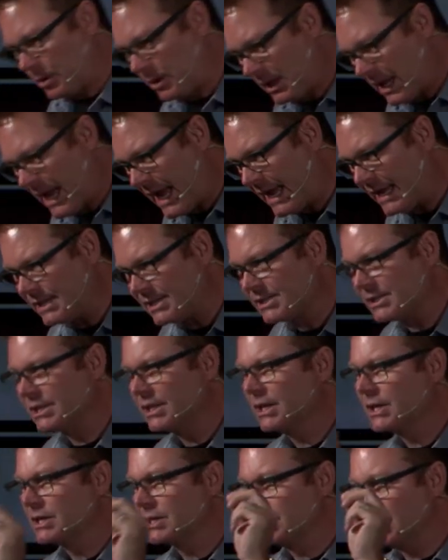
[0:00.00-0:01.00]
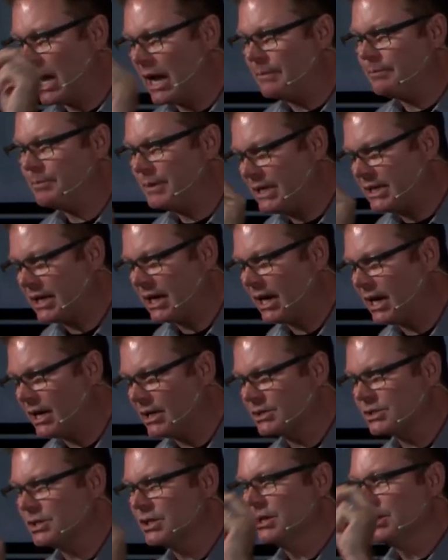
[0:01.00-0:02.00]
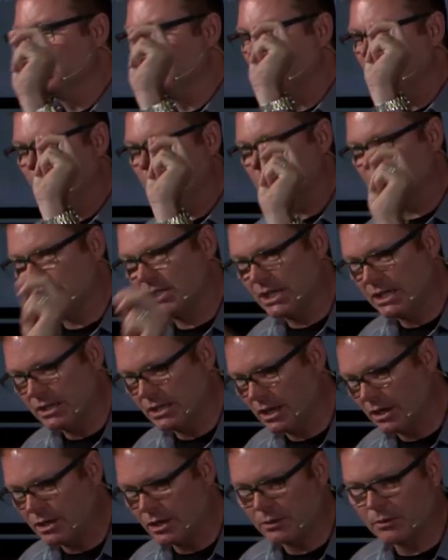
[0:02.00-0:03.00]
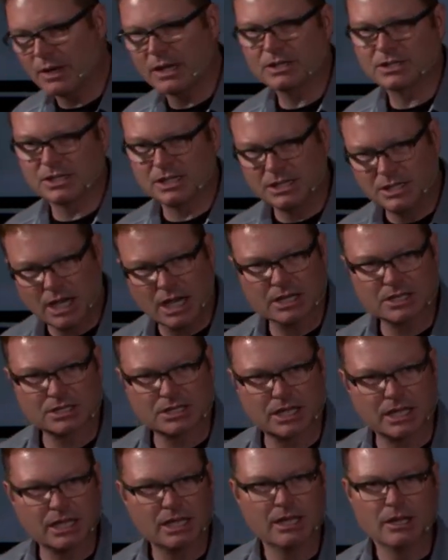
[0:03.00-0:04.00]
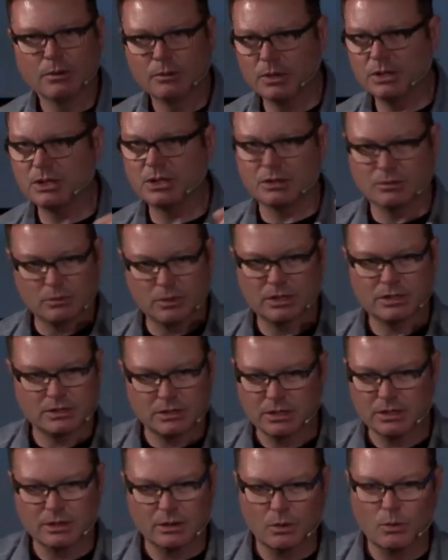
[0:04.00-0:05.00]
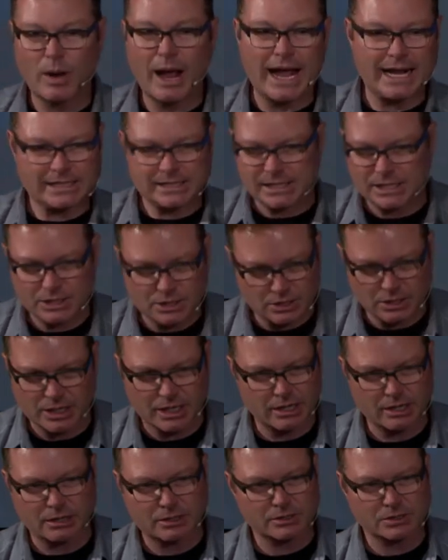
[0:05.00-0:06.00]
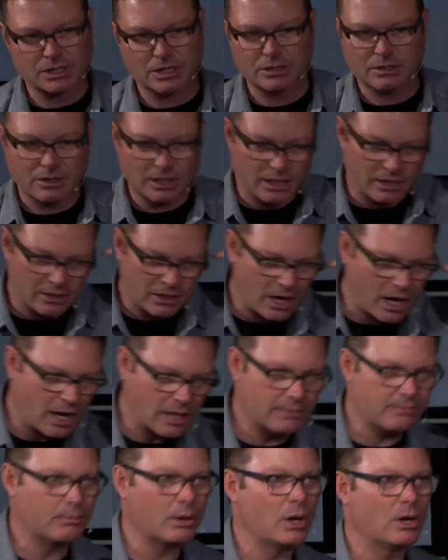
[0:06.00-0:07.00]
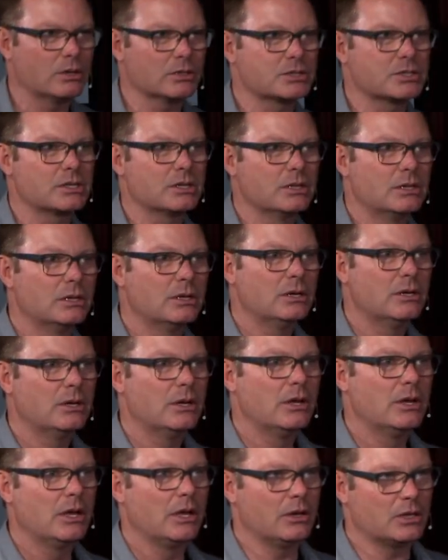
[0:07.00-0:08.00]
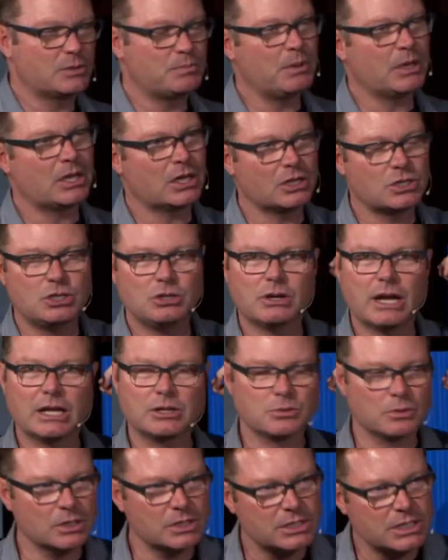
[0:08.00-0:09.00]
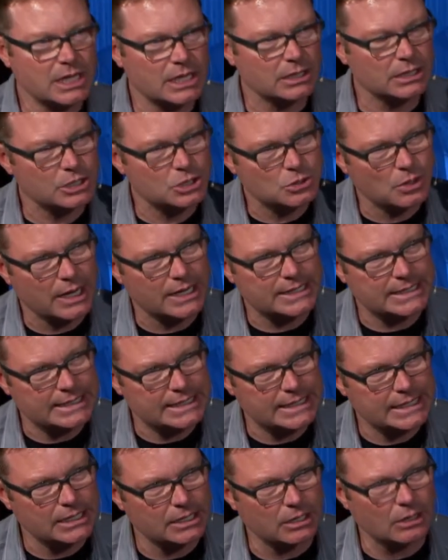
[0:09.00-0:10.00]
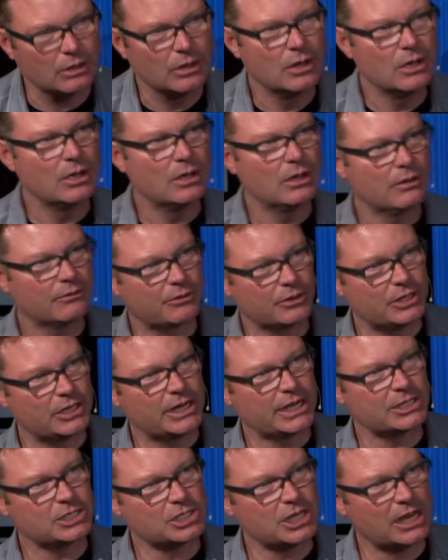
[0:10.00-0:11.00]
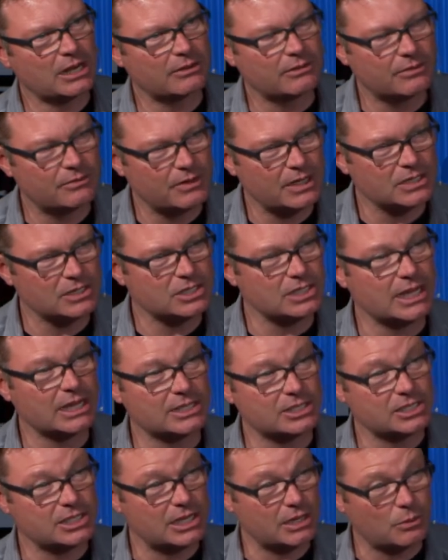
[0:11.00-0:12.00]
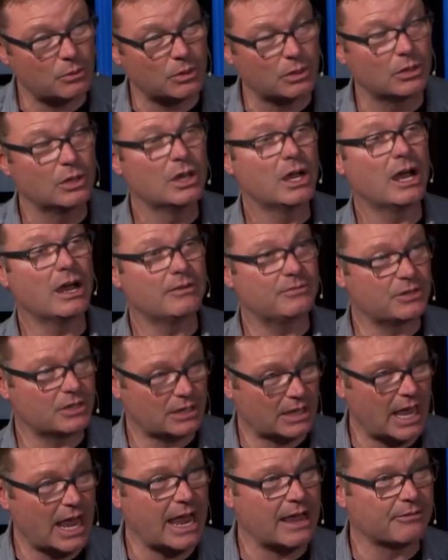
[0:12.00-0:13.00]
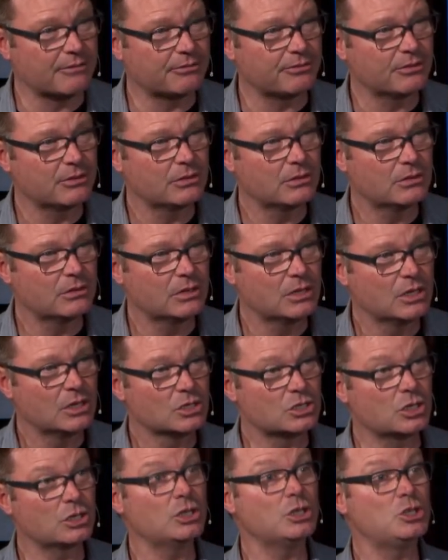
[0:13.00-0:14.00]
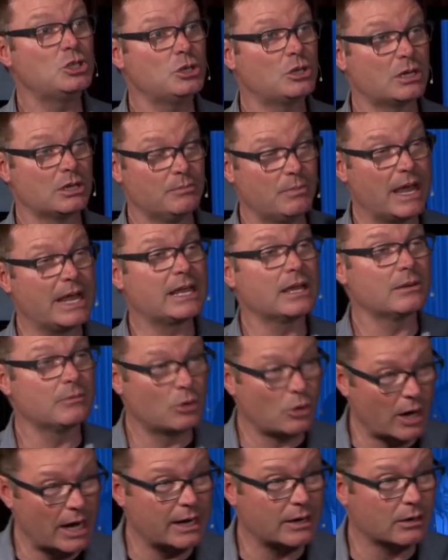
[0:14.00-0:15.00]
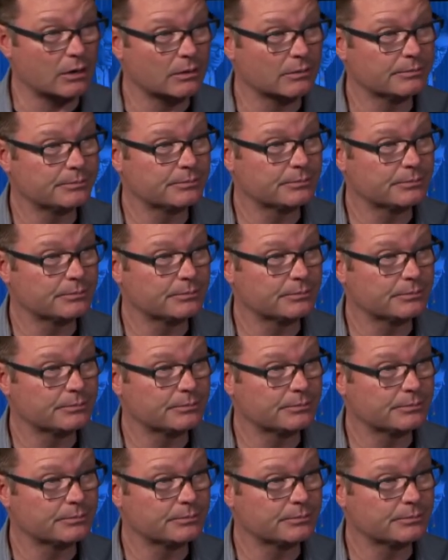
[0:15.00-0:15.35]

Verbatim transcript: place not because you were sitting on your rusty dusty with, with you know, wax in your ears and, and cotton balls. It was because you guys were intently trying to hear for the next chain of events, next sequel of your life, so that you could make it greater.